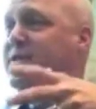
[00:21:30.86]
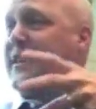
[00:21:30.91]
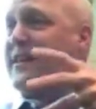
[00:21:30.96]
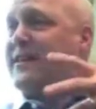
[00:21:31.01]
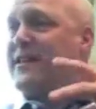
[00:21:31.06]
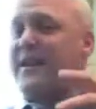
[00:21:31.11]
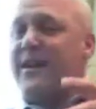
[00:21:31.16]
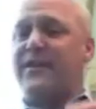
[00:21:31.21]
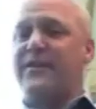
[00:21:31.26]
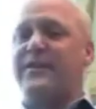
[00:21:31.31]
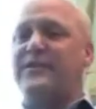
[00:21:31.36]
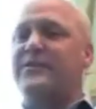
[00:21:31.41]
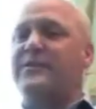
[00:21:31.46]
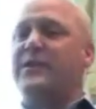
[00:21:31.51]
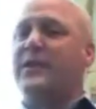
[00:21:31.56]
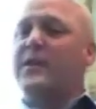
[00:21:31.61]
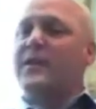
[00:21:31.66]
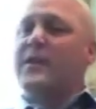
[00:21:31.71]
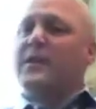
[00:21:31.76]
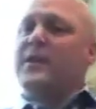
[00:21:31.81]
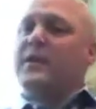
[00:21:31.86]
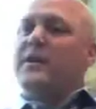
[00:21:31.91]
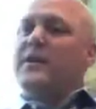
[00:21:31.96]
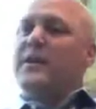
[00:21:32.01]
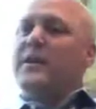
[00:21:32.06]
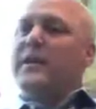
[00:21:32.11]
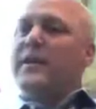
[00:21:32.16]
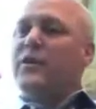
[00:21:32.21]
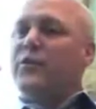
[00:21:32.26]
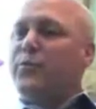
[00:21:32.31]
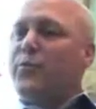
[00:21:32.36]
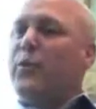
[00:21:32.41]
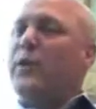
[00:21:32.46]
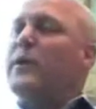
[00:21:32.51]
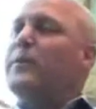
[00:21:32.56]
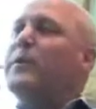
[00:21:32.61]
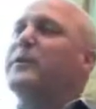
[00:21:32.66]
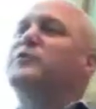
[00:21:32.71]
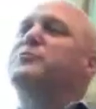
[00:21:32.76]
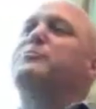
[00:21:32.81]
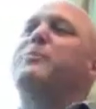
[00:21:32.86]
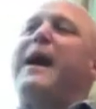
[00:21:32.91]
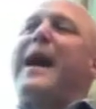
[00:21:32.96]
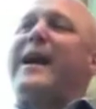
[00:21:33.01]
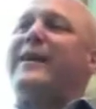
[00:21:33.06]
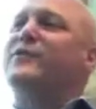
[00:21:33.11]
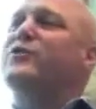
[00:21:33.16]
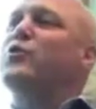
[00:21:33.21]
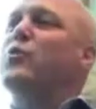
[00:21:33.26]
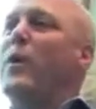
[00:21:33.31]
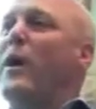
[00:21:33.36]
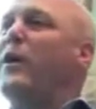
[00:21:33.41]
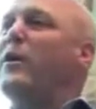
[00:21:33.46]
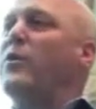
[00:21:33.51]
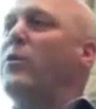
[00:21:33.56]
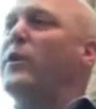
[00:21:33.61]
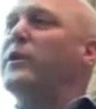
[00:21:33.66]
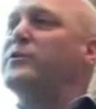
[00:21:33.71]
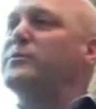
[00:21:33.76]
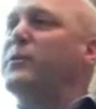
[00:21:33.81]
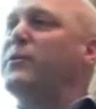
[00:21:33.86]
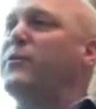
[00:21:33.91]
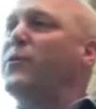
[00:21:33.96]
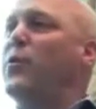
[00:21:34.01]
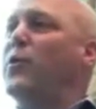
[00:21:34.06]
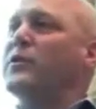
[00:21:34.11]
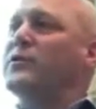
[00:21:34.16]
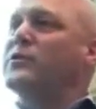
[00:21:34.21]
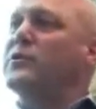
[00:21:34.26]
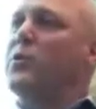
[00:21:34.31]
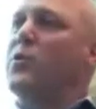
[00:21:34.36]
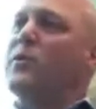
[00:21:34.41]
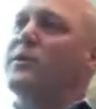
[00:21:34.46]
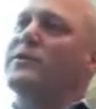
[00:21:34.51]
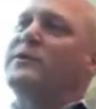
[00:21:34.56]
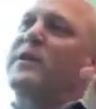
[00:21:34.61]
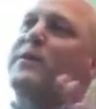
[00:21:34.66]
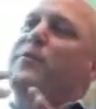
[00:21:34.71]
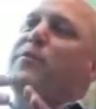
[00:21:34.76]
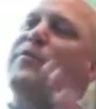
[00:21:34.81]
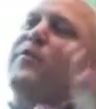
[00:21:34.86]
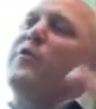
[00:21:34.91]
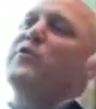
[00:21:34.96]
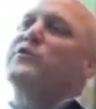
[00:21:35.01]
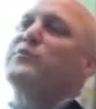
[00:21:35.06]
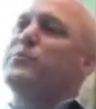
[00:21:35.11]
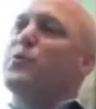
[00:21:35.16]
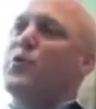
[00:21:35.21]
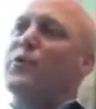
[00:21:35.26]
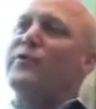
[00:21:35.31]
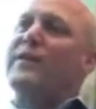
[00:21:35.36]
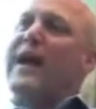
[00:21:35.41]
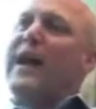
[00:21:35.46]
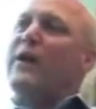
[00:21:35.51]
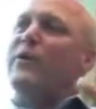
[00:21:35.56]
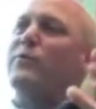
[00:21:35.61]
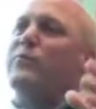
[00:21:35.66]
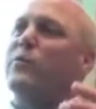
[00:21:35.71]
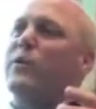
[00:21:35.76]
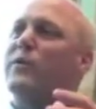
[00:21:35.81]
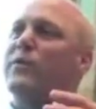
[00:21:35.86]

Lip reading: not counties, is pretty much back to where it was before. So when, say, folks moved out, well,